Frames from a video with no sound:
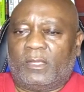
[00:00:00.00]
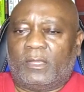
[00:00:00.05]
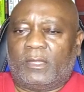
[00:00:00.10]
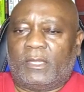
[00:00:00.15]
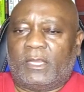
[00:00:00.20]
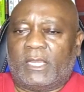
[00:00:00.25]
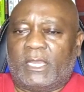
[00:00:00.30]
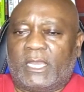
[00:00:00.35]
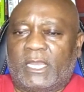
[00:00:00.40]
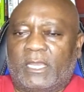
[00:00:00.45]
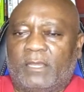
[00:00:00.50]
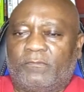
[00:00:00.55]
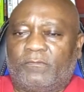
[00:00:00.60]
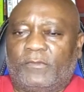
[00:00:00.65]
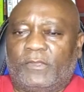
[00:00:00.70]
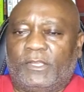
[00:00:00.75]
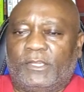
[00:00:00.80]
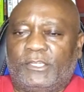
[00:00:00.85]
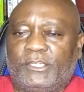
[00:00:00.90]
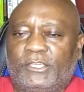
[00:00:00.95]
They have
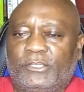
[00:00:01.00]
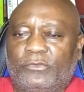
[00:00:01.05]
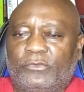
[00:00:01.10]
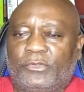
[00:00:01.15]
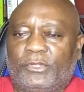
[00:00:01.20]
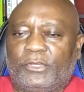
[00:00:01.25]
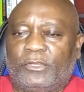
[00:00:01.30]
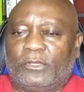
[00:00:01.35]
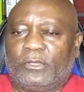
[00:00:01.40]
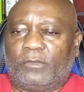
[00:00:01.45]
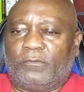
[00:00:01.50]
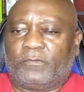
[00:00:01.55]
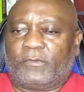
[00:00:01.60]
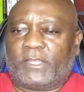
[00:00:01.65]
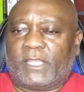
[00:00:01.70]
a duty of